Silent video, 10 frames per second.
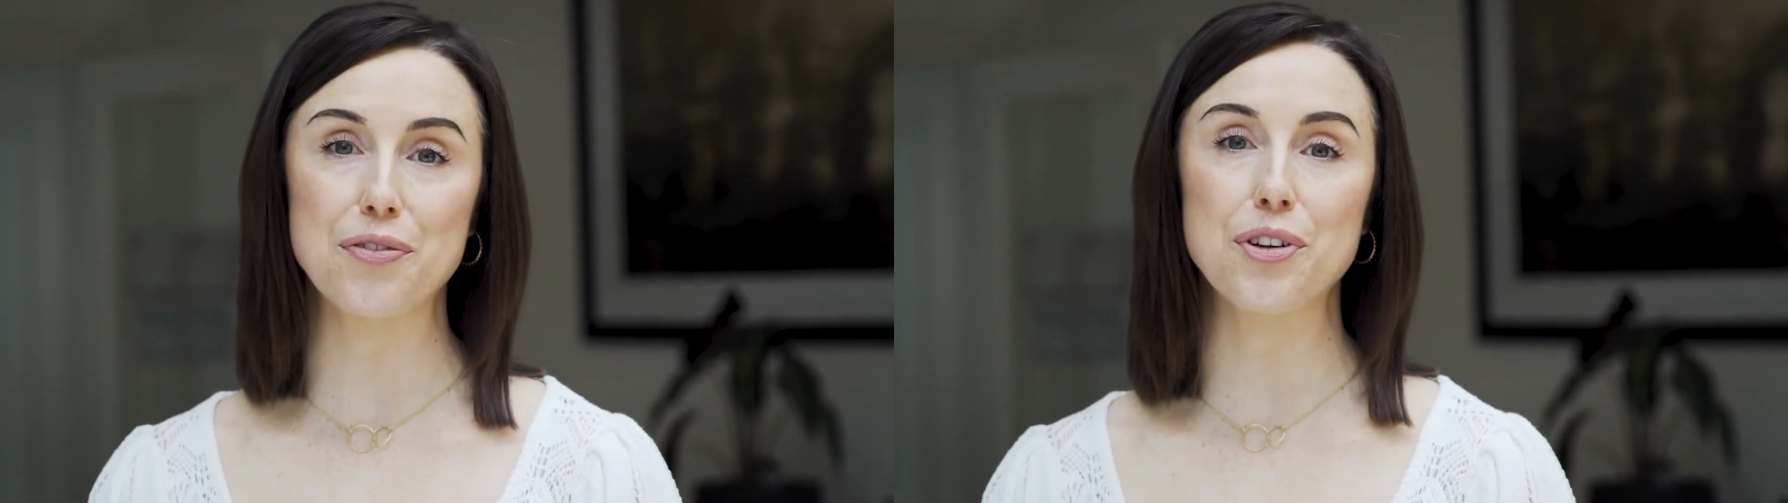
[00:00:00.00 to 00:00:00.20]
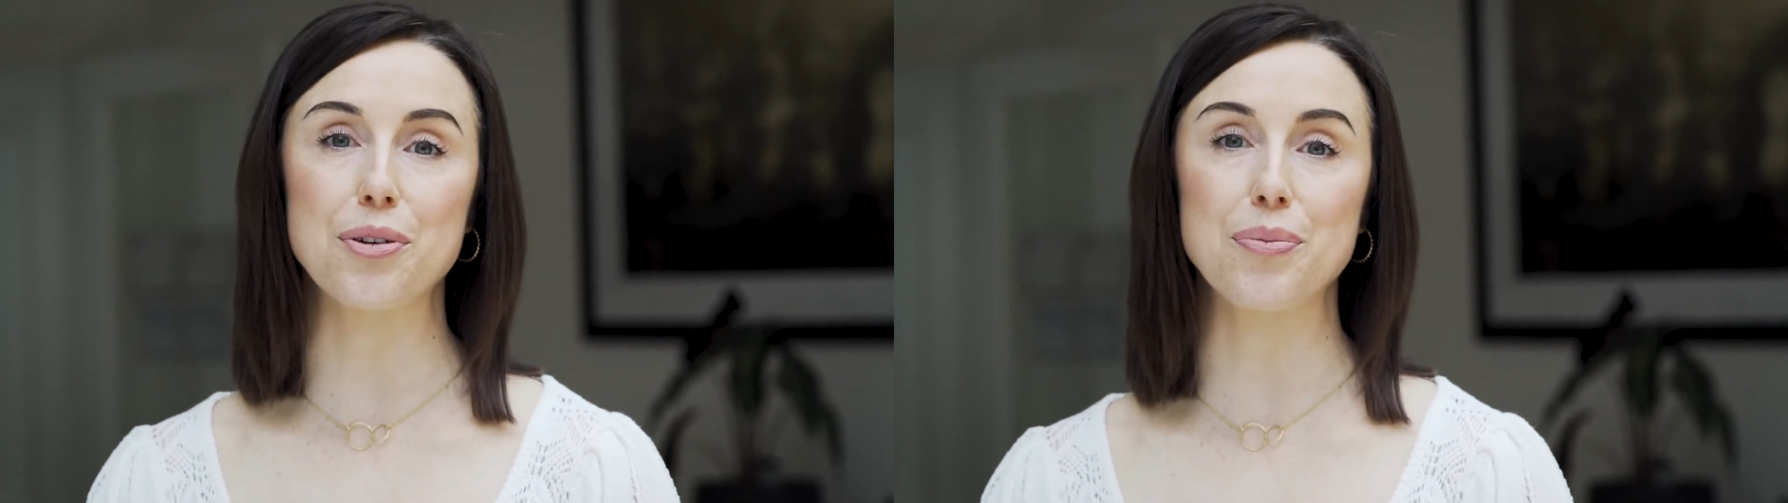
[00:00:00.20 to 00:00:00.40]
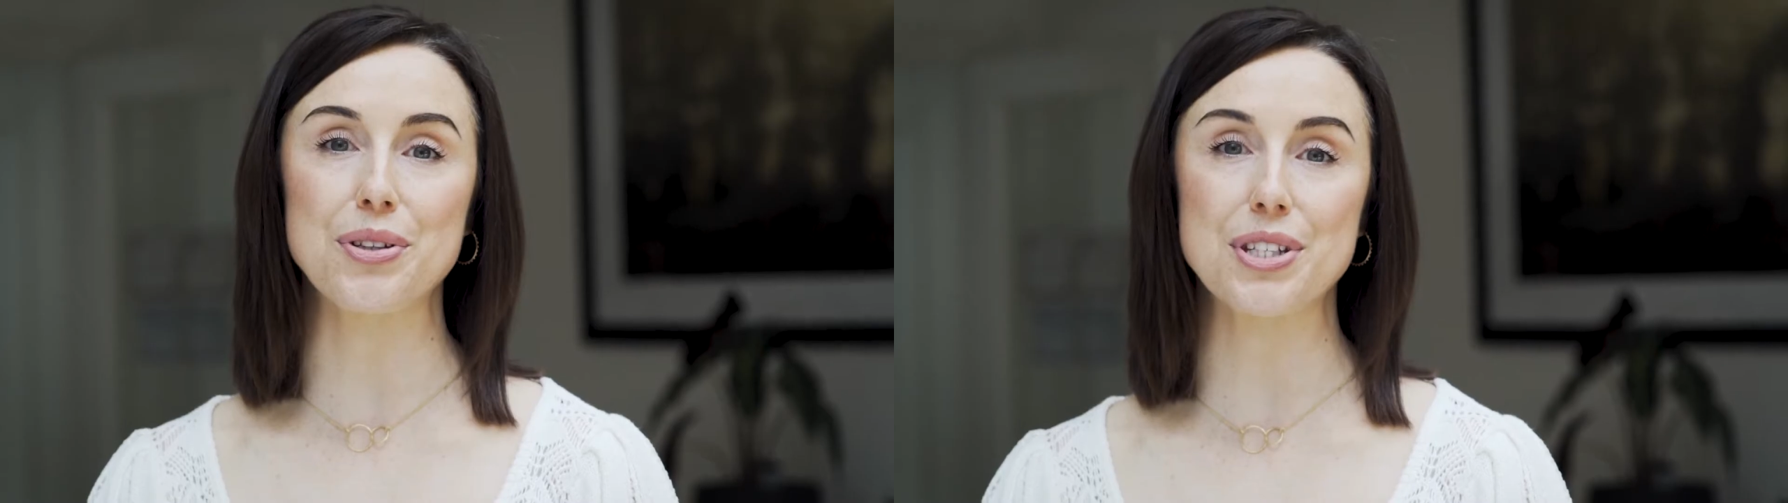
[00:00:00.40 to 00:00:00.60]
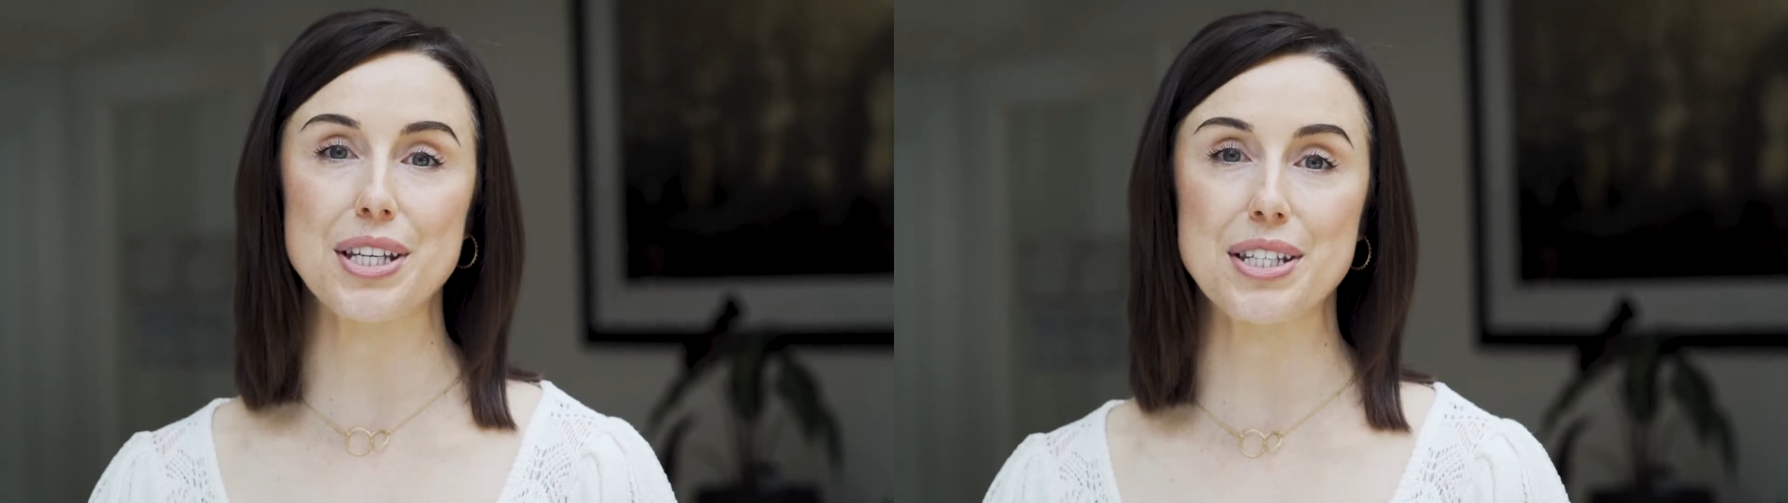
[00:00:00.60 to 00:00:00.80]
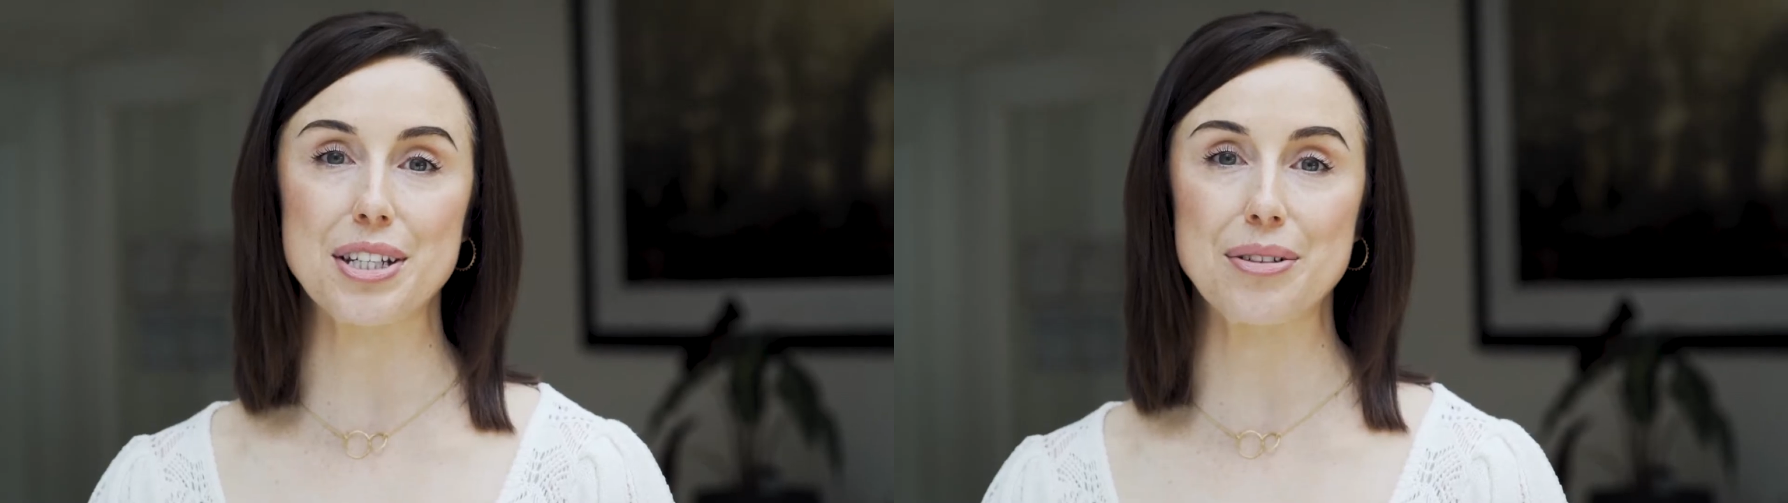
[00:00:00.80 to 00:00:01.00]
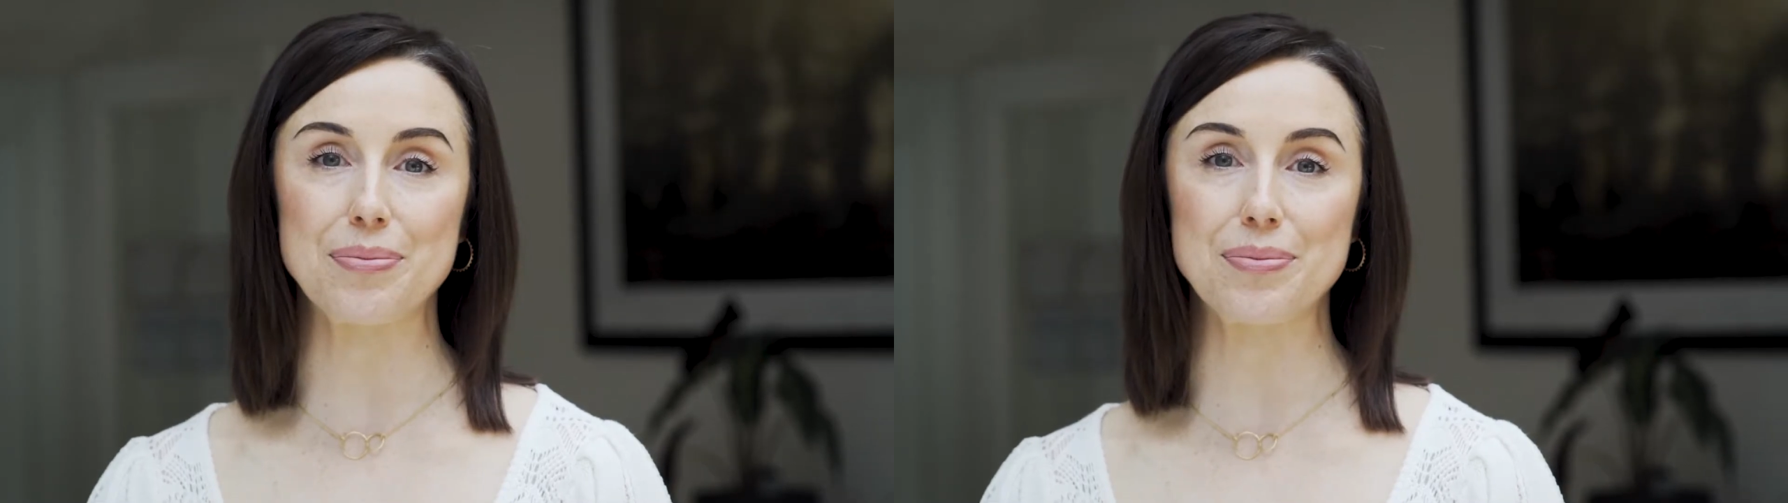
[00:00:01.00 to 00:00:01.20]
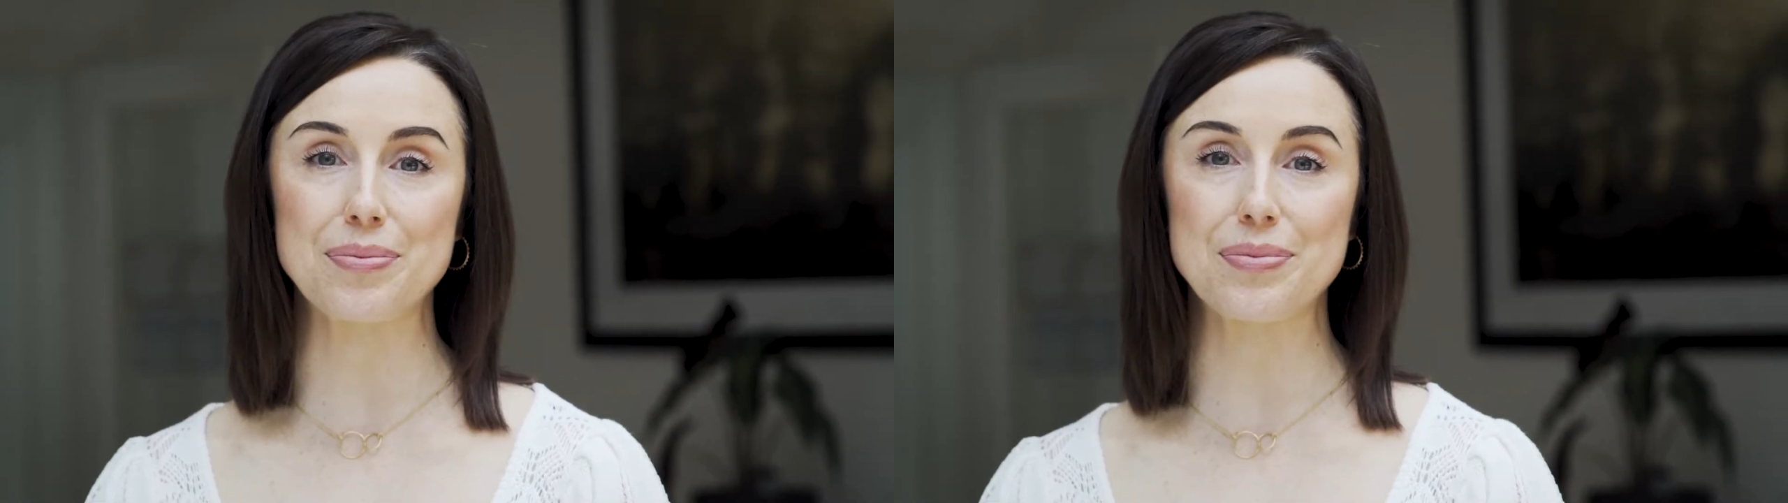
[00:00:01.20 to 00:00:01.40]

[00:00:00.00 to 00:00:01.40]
of your immune system.